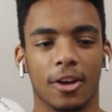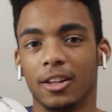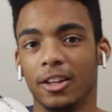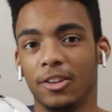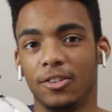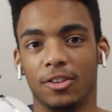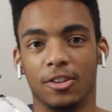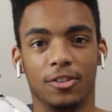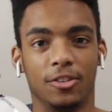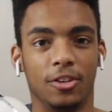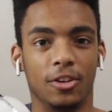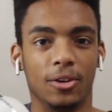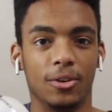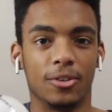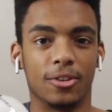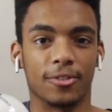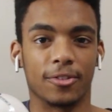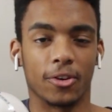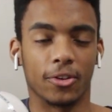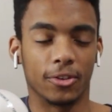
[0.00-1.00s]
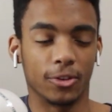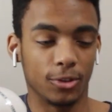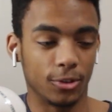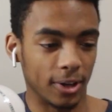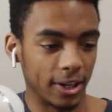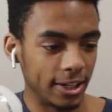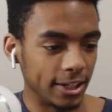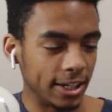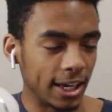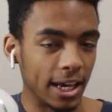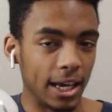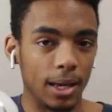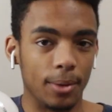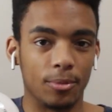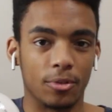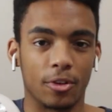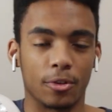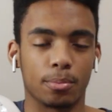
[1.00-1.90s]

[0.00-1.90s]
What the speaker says: The list is huge of all the great games.